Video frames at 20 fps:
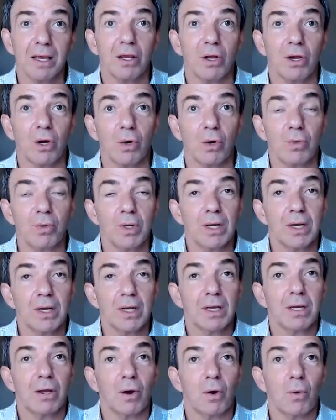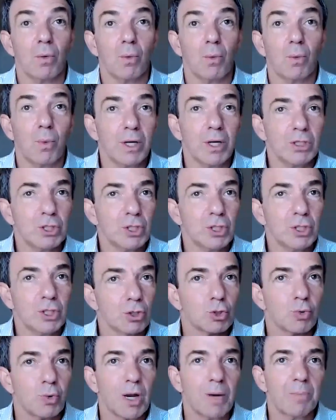what's
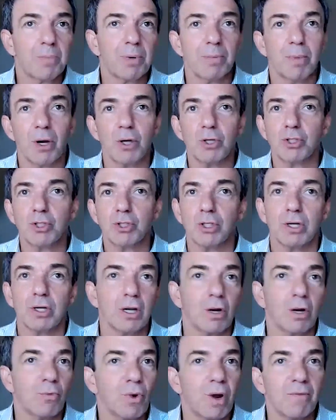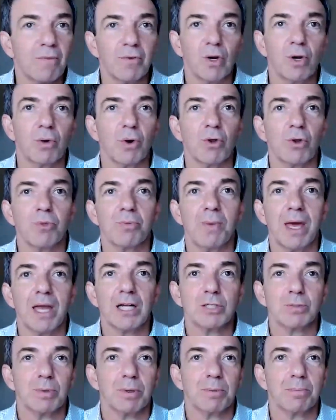your trade promotion and your revenue growth
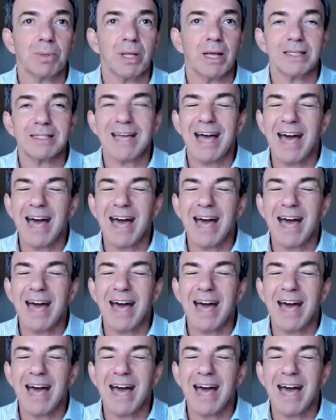management plans?